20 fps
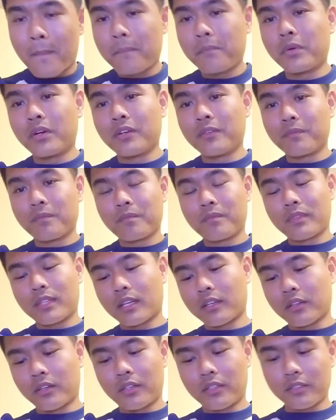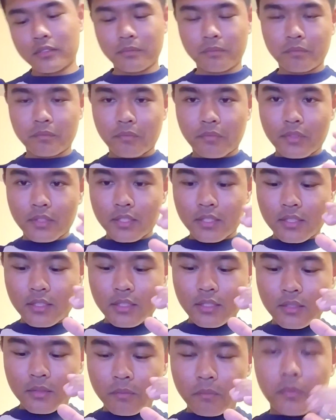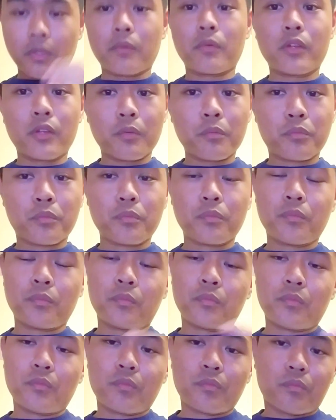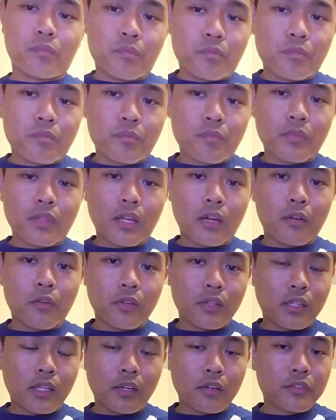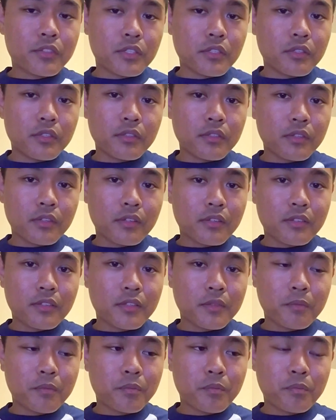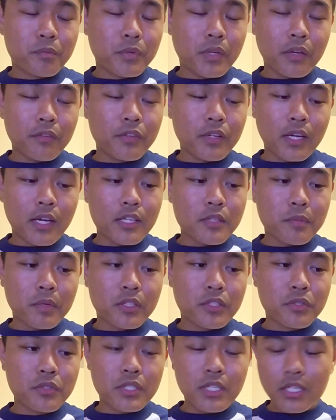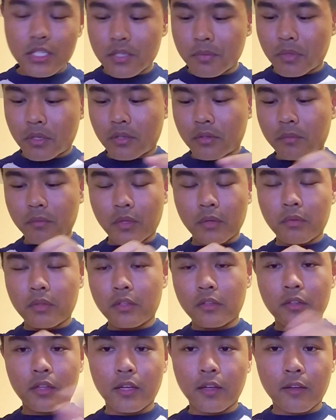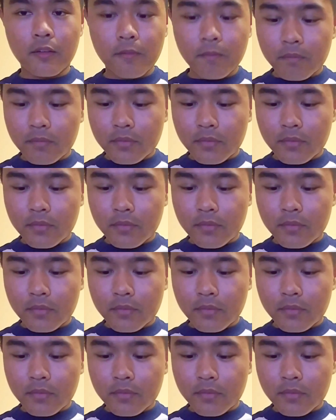But in all, maybe I would love to give you guys my 2 cents about it. Maybe like